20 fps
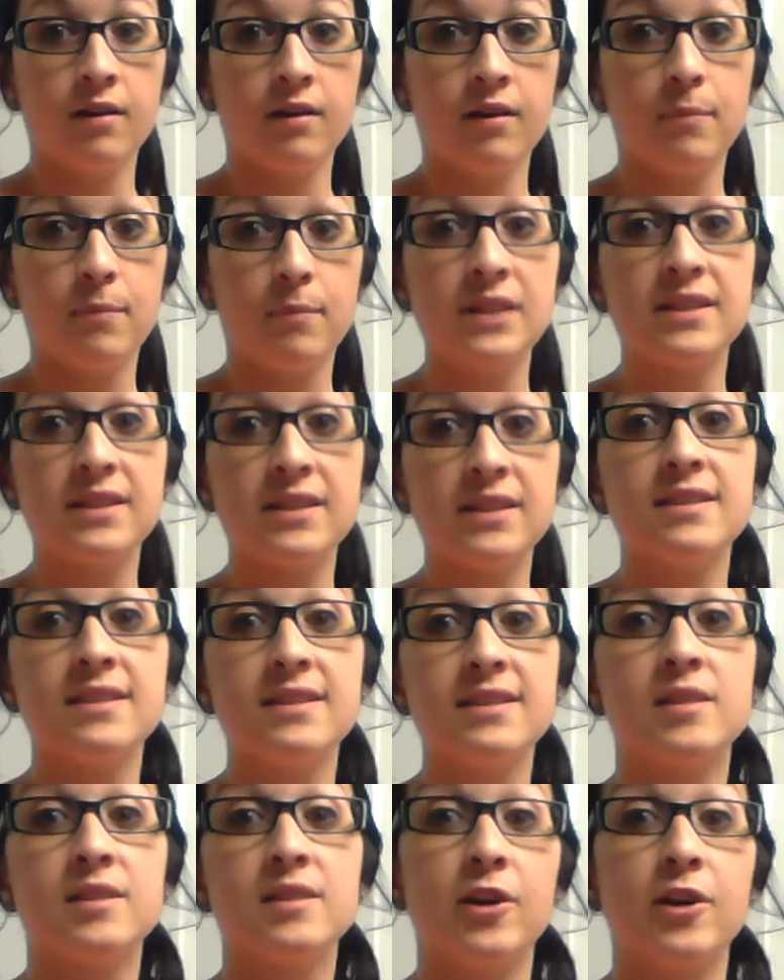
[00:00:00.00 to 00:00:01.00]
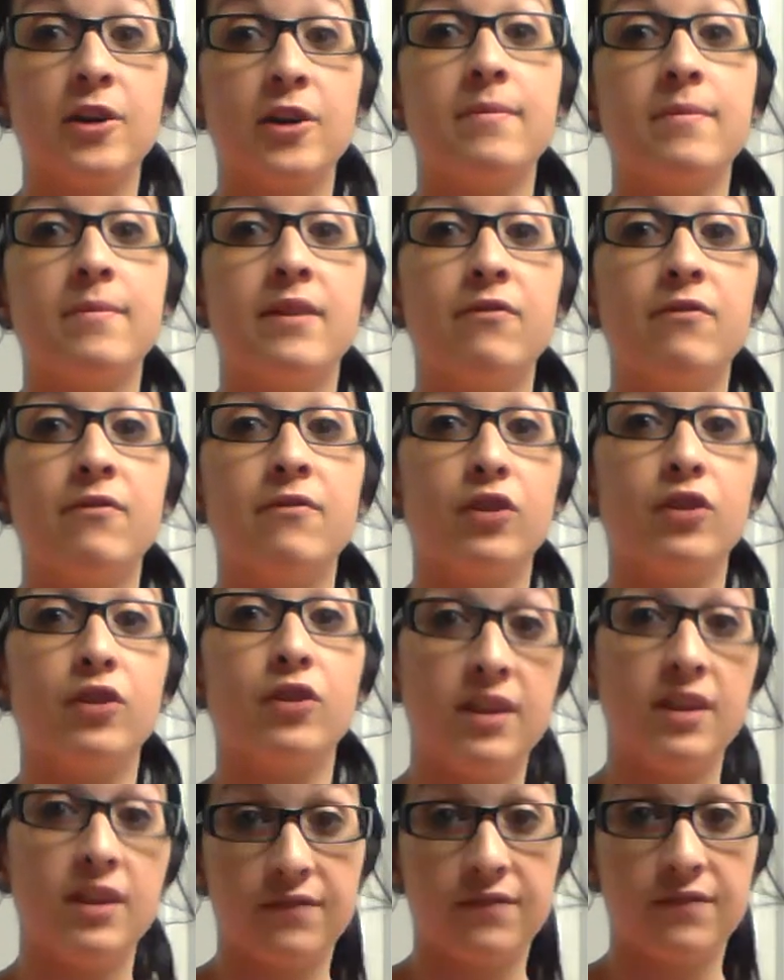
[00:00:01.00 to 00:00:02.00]
My science experiment for
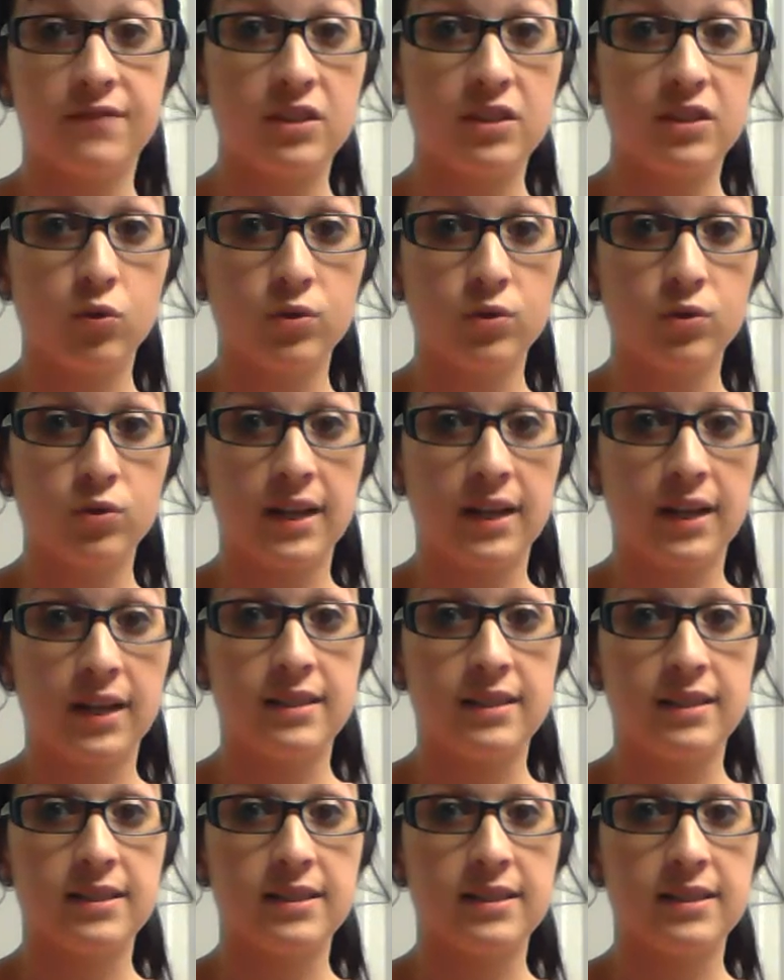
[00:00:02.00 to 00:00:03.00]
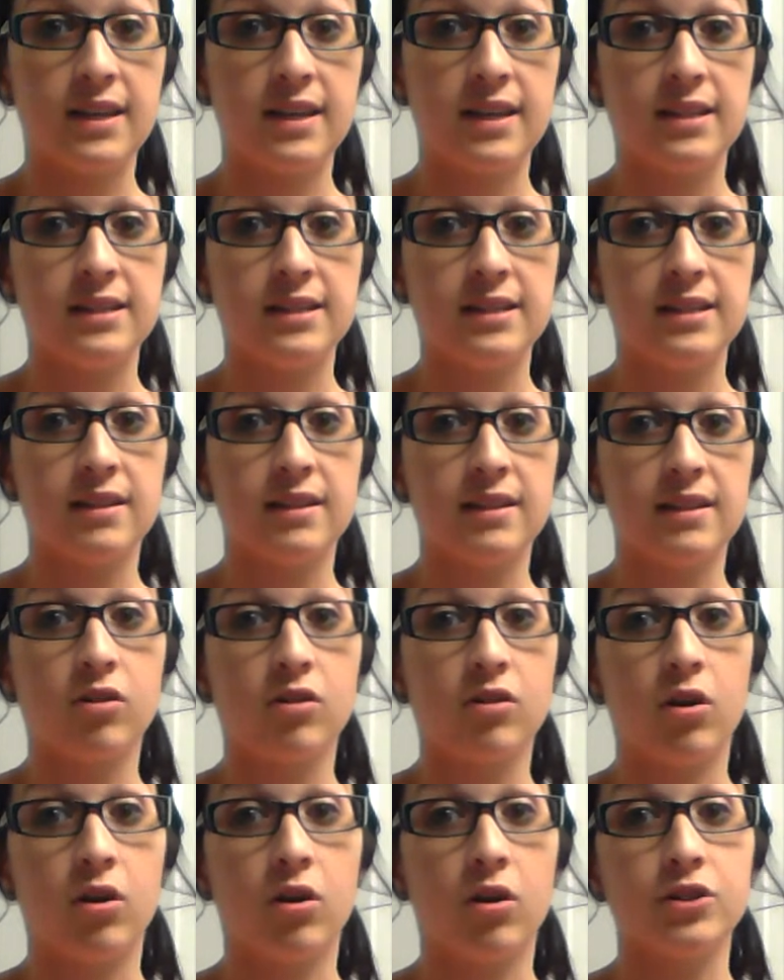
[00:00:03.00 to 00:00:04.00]
this physical science is
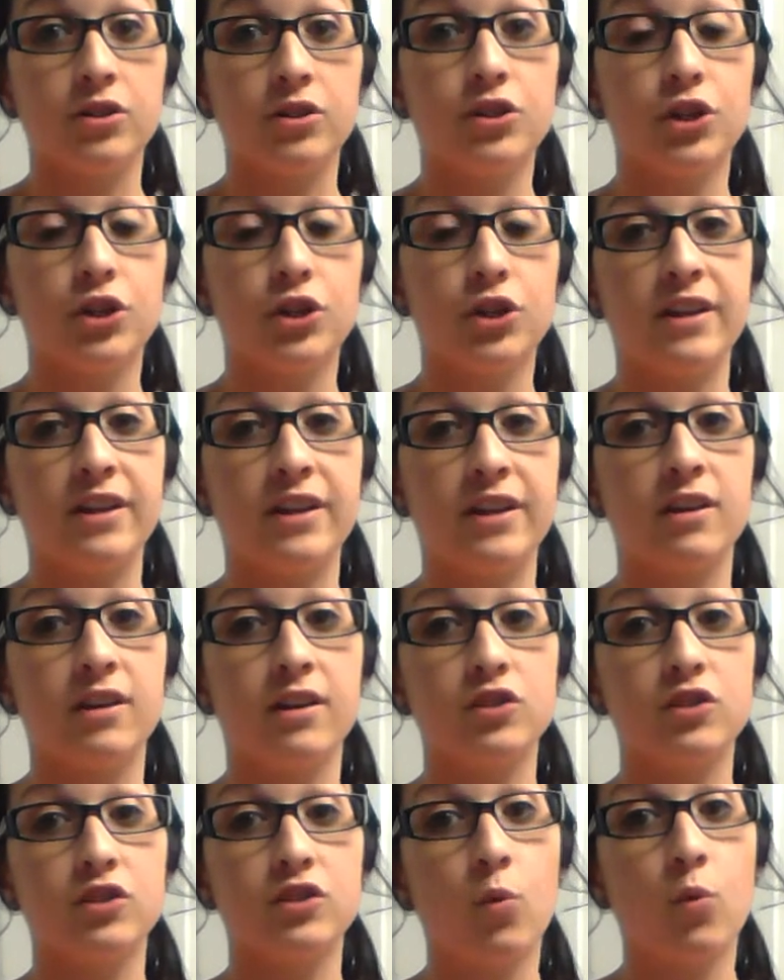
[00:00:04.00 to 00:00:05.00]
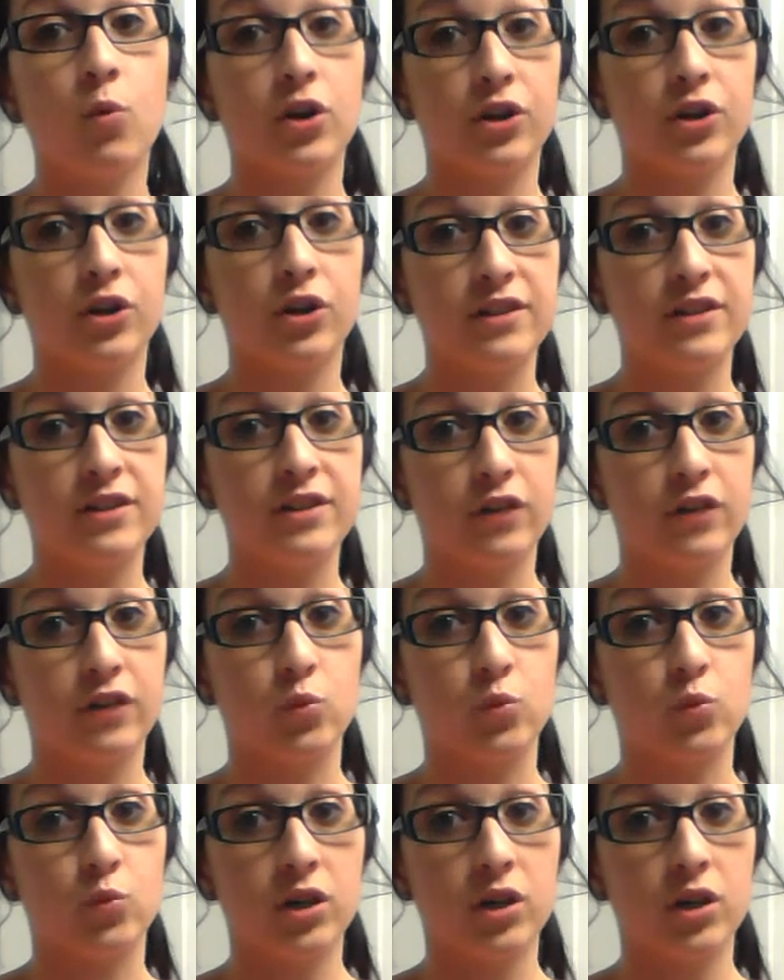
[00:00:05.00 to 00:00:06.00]
called turning salt water into fresh
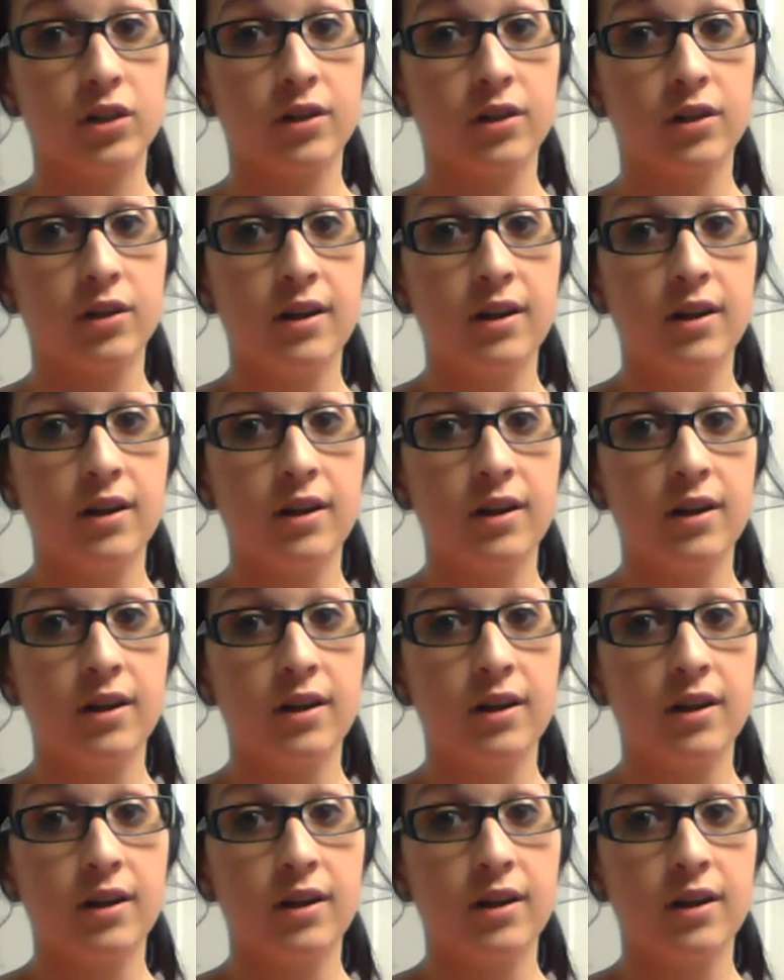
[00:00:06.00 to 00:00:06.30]
water.